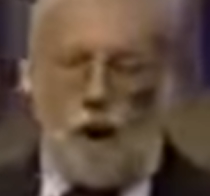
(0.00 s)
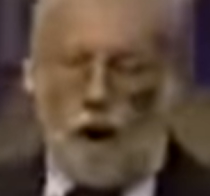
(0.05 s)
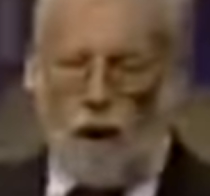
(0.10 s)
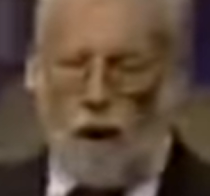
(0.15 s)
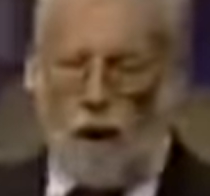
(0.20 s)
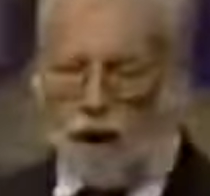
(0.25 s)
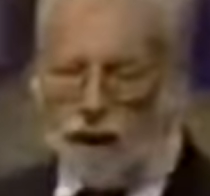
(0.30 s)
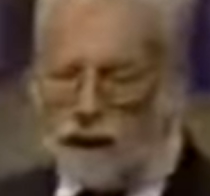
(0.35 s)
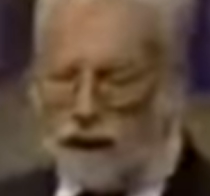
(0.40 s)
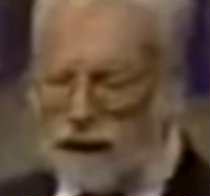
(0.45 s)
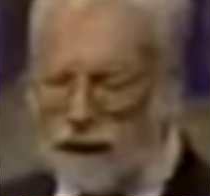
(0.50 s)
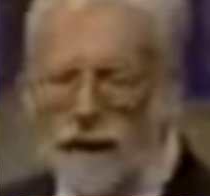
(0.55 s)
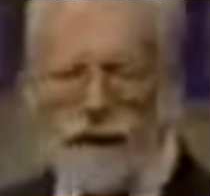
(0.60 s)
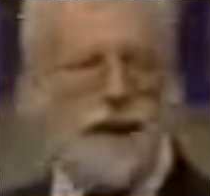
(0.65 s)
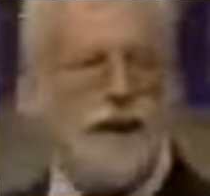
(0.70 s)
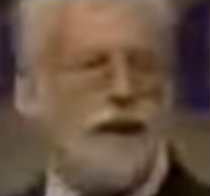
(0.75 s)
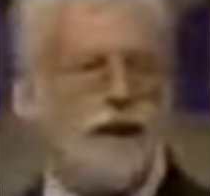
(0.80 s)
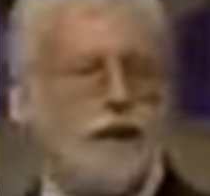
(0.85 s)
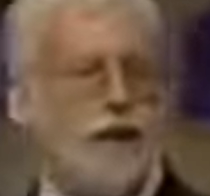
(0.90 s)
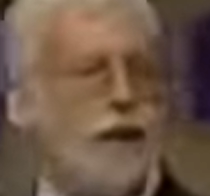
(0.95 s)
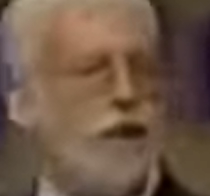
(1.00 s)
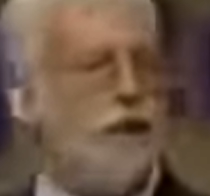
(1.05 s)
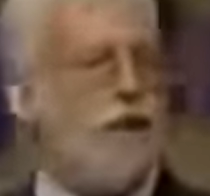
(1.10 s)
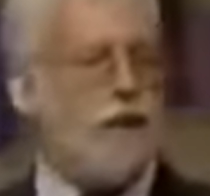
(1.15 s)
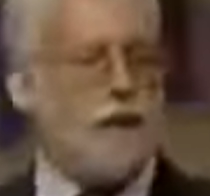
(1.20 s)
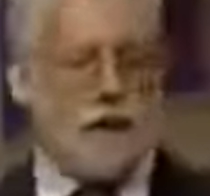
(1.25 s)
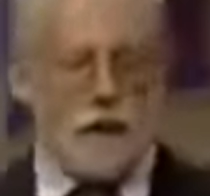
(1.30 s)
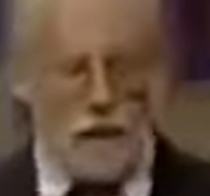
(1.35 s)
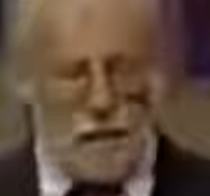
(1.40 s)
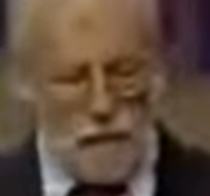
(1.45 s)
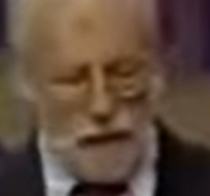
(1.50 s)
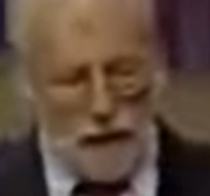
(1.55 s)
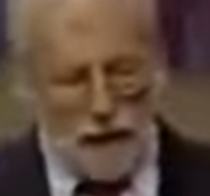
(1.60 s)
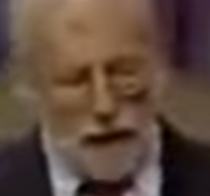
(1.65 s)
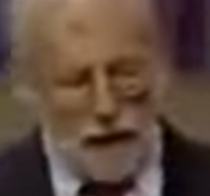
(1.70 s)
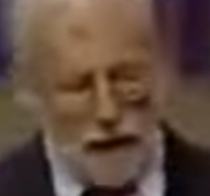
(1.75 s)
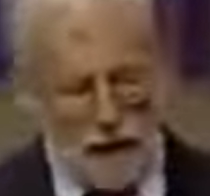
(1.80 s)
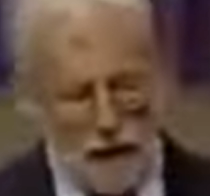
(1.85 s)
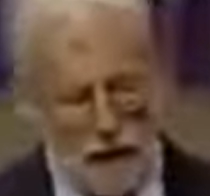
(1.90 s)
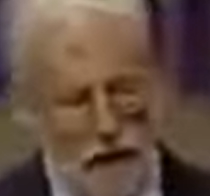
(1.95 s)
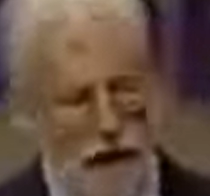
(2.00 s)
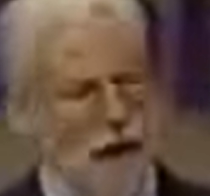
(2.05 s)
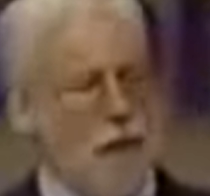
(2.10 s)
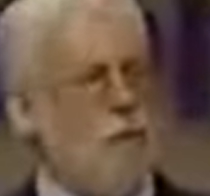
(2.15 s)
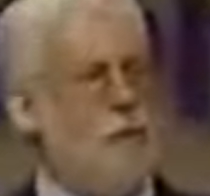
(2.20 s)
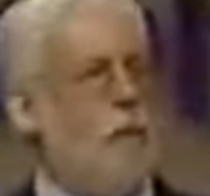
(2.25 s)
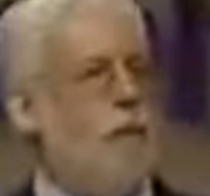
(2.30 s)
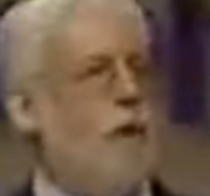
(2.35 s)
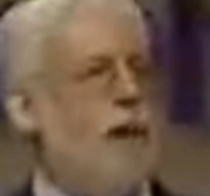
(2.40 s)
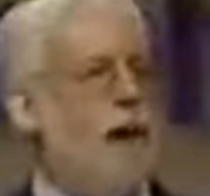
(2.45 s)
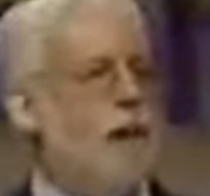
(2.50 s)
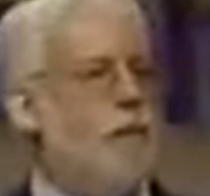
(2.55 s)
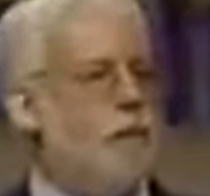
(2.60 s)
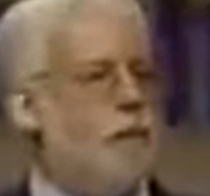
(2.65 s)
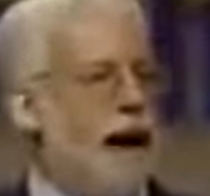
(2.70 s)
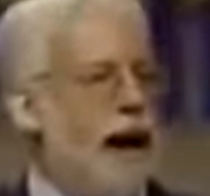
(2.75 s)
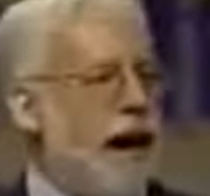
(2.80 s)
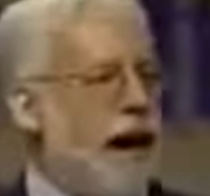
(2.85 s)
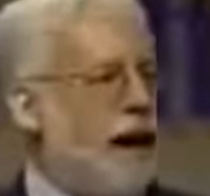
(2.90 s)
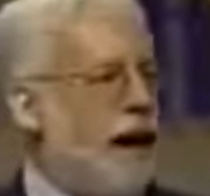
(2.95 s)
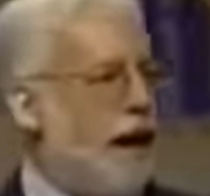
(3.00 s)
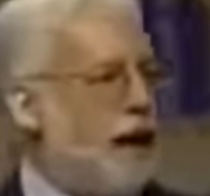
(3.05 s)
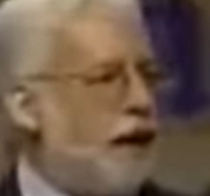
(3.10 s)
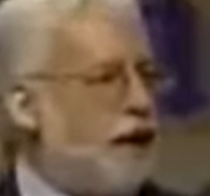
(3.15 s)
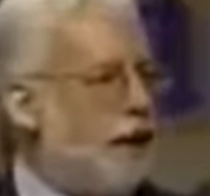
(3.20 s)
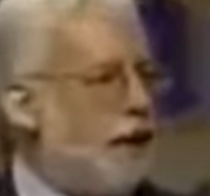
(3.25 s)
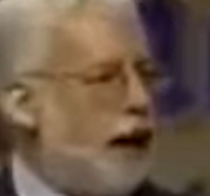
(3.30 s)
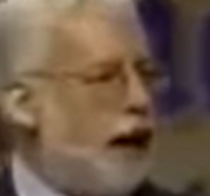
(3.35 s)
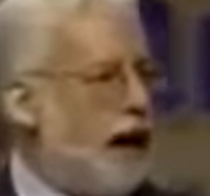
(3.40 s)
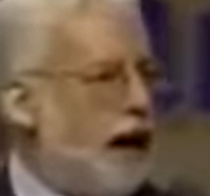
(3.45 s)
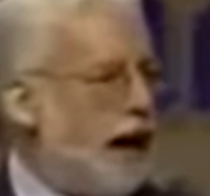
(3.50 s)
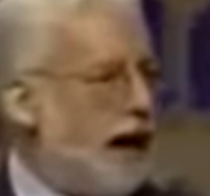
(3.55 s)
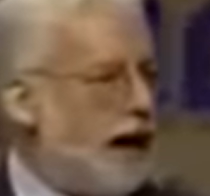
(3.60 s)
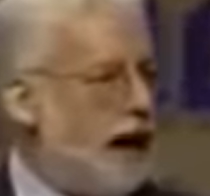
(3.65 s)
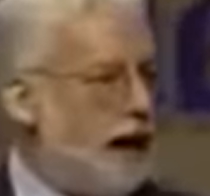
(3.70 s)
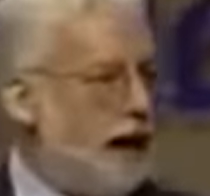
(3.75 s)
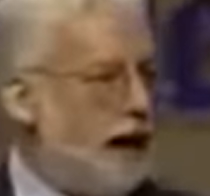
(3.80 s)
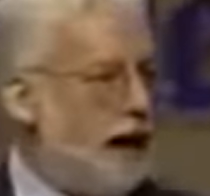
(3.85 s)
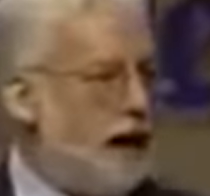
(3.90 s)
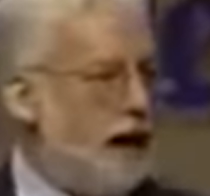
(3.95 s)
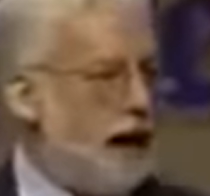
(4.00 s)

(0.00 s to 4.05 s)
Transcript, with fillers: all the sins that you ever committed will come back on your head,